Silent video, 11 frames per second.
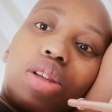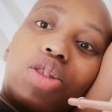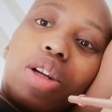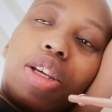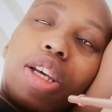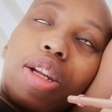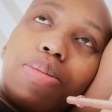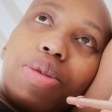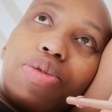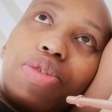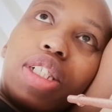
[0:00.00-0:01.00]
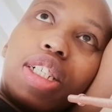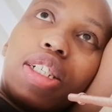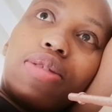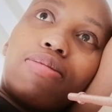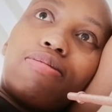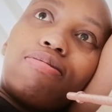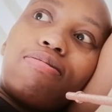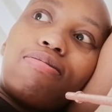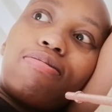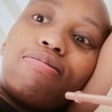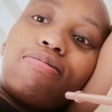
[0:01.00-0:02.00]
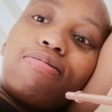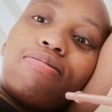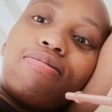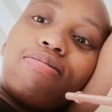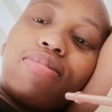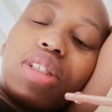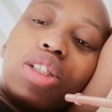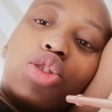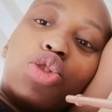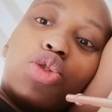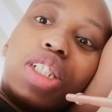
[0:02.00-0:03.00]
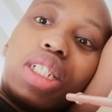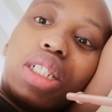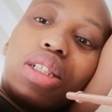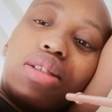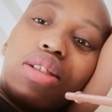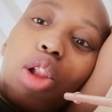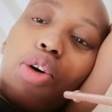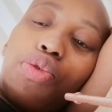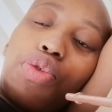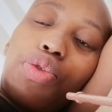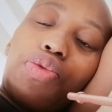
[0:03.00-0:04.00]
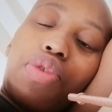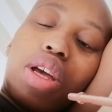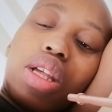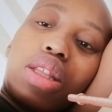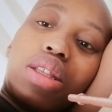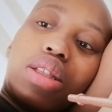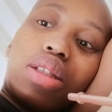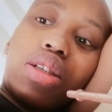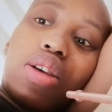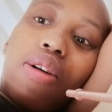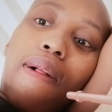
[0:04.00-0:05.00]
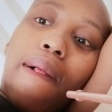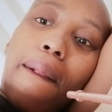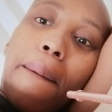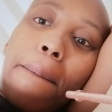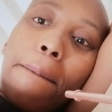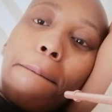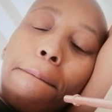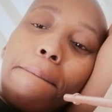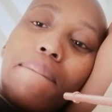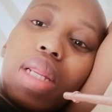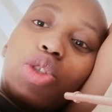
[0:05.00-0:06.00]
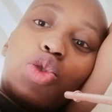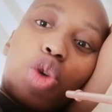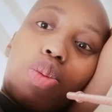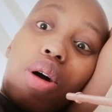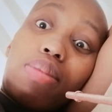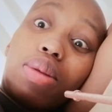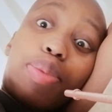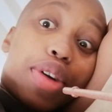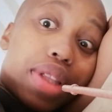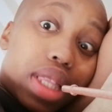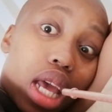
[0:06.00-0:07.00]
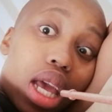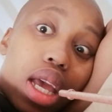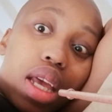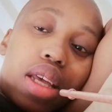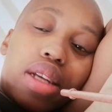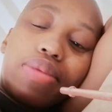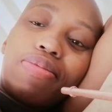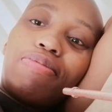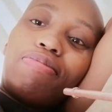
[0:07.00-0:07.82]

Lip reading: Try to get up every day. Enjoy it. Laugh with friends. Enjoy mom's birthday.